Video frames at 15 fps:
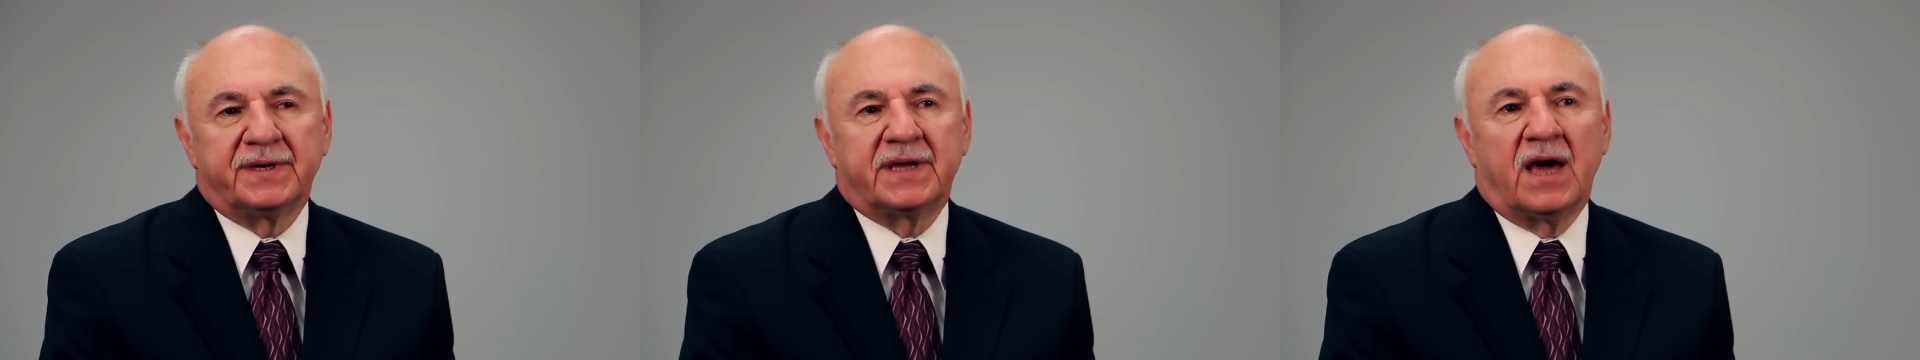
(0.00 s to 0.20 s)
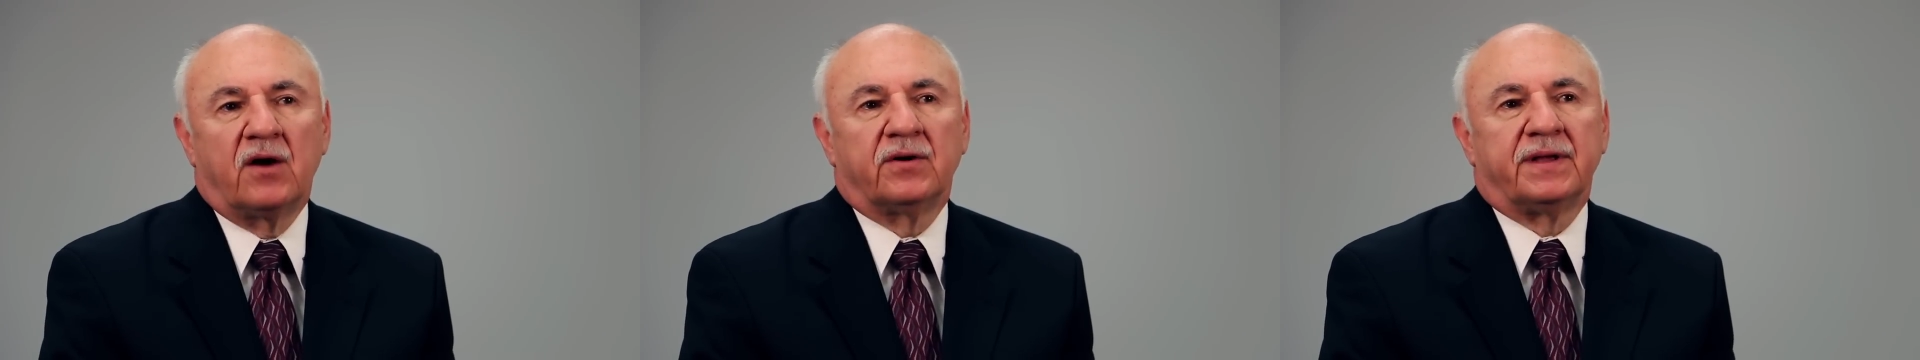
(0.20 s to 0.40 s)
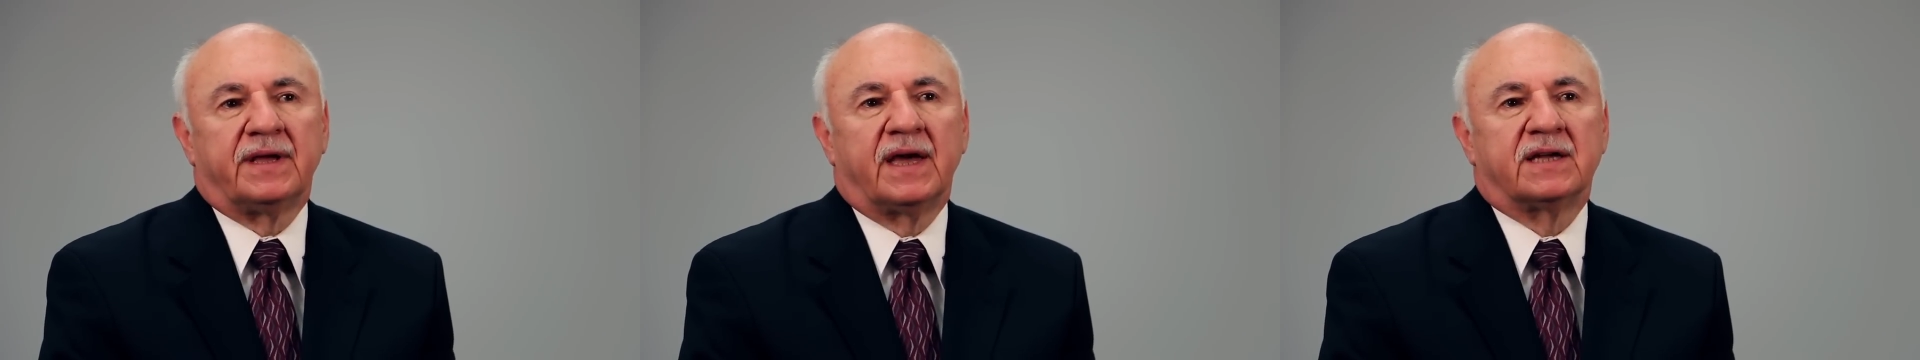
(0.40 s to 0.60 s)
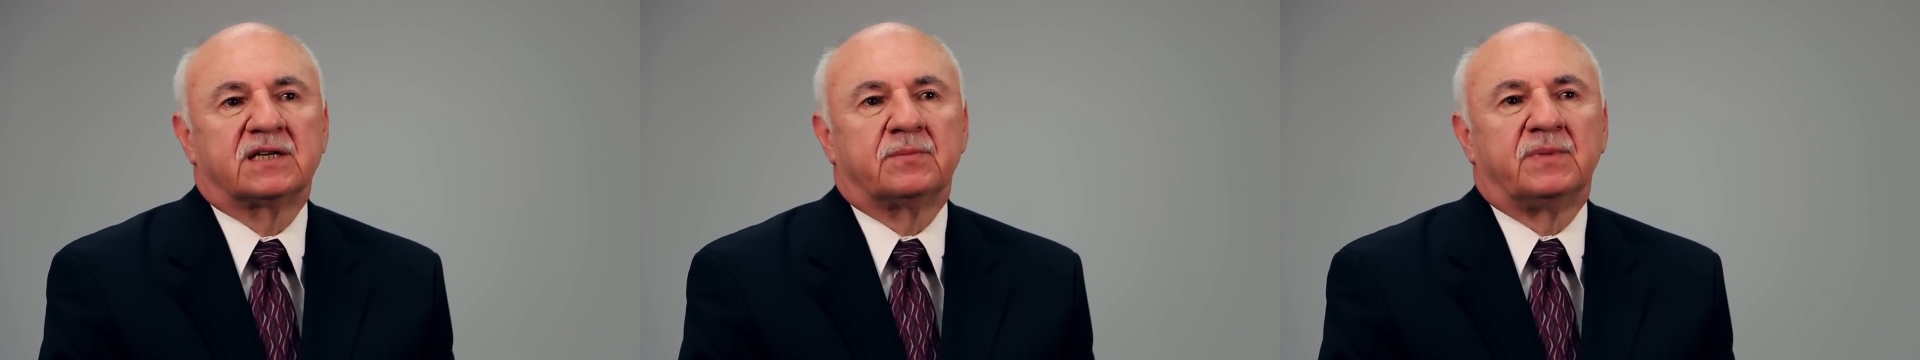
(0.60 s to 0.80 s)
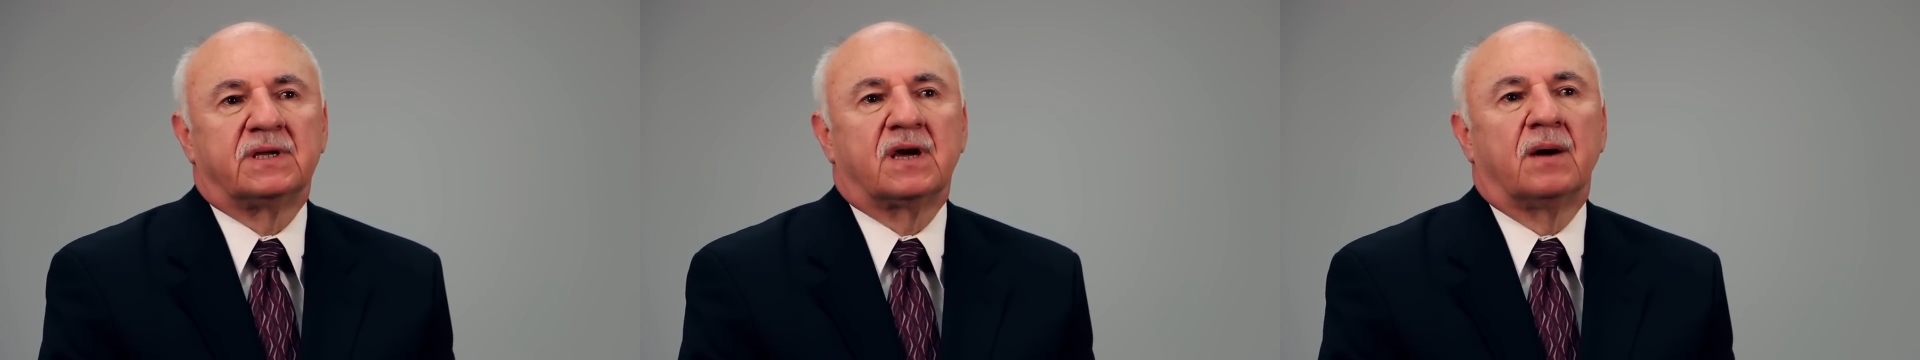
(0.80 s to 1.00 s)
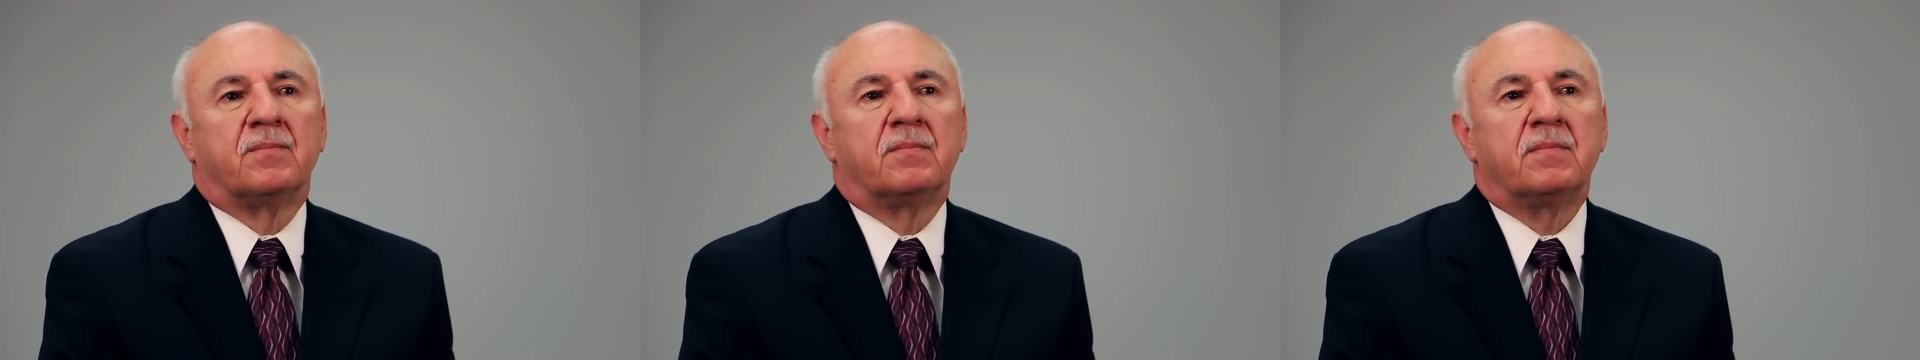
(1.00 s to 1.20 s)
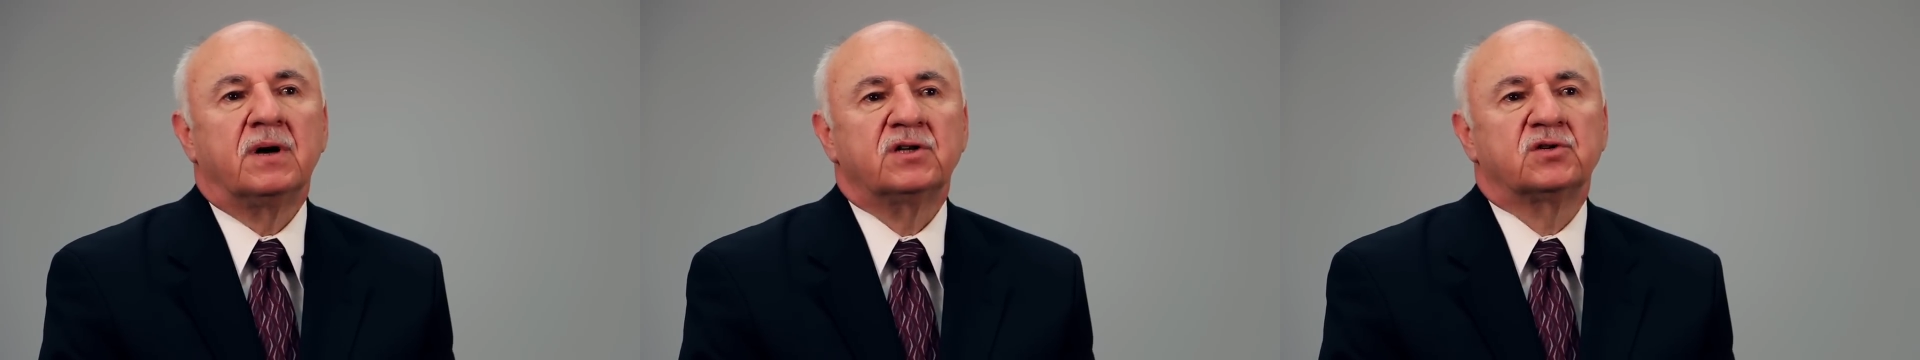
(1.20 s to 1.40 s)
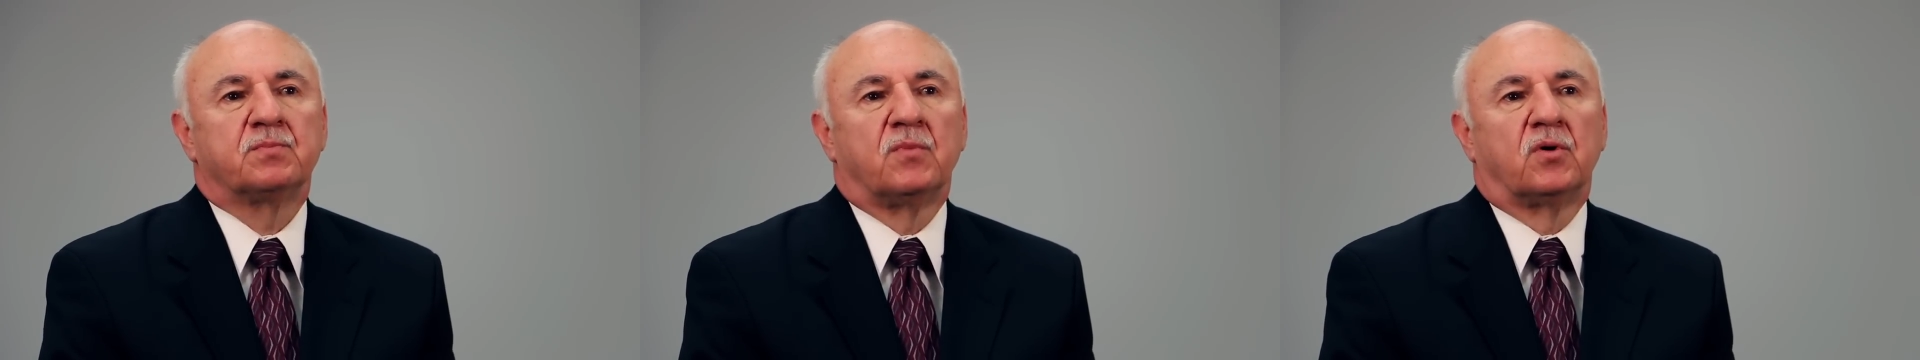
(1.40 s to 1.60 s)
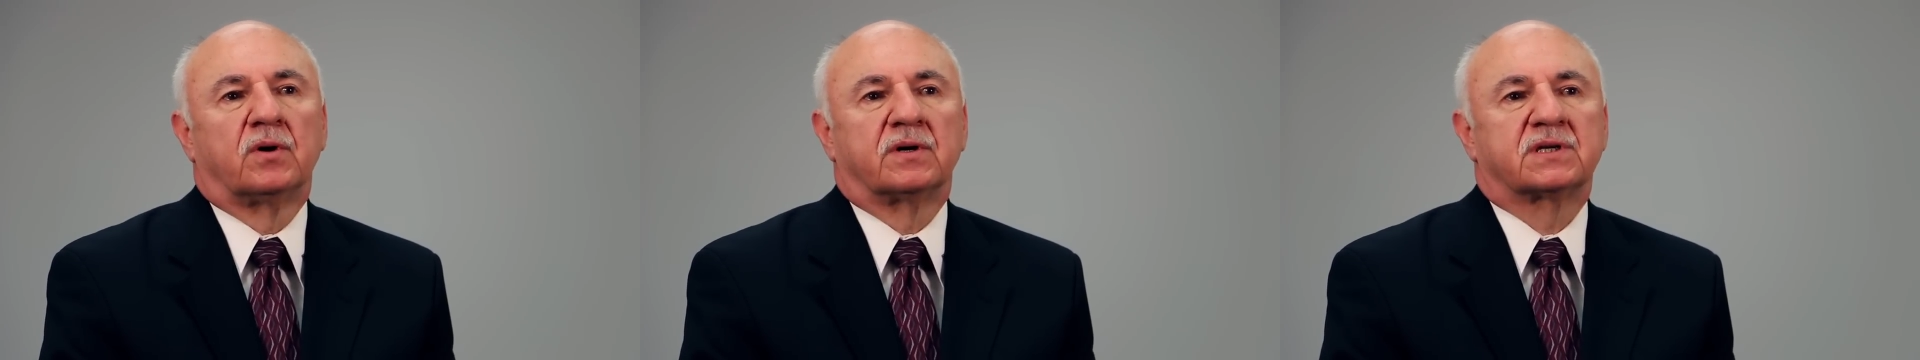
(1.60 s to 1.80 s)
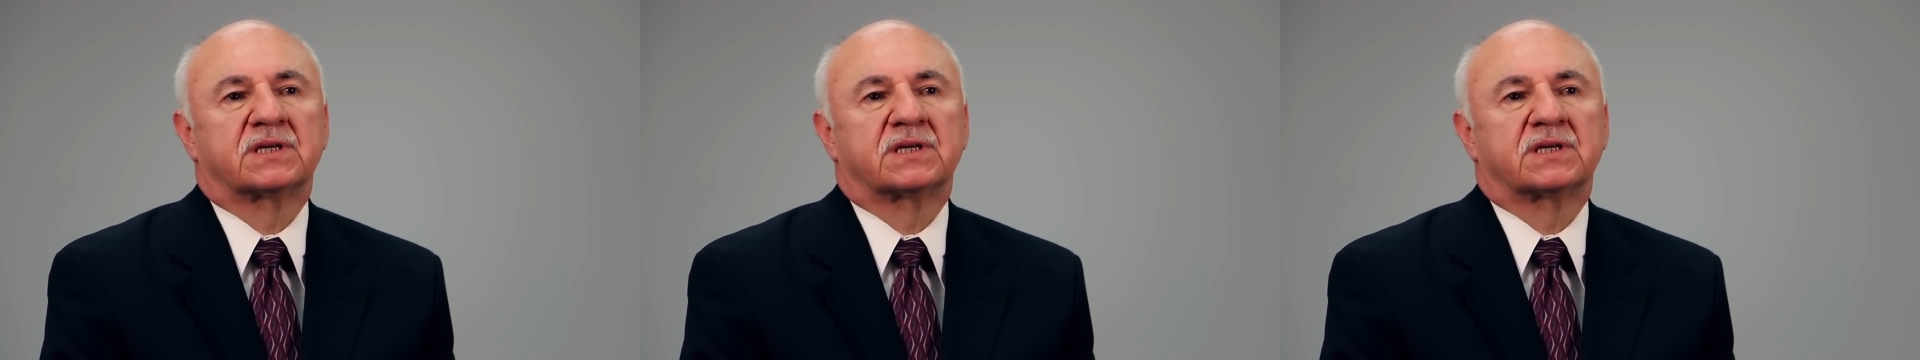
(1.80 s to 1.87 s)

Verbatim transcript: accounting has to become much more